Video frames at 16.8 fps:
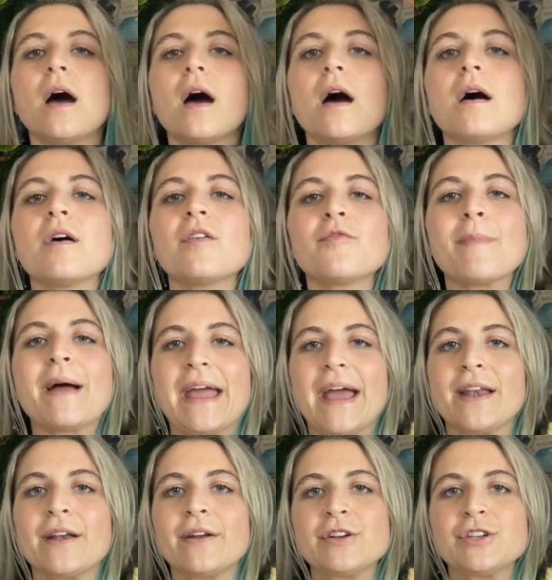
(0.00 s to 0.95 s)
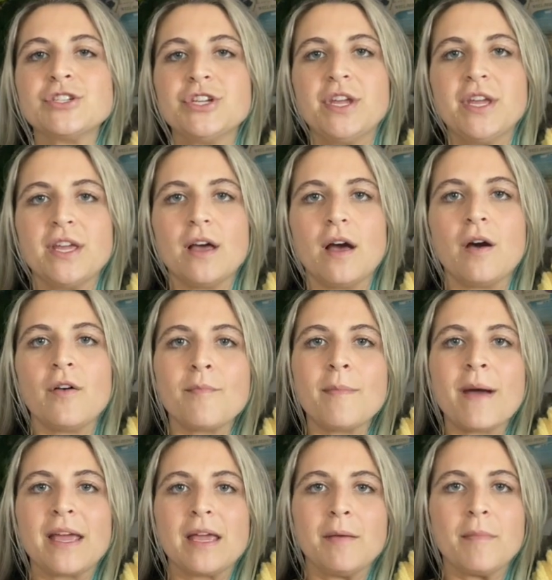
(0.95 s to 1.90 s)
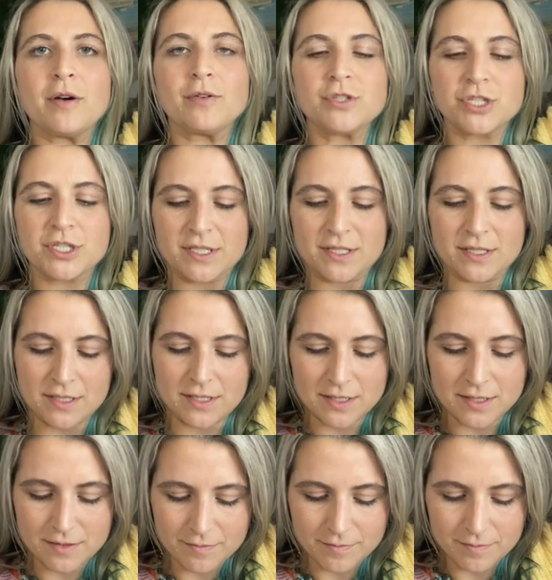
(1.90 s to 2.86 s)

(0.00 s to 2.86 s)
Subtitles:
of my energy, of my emotions.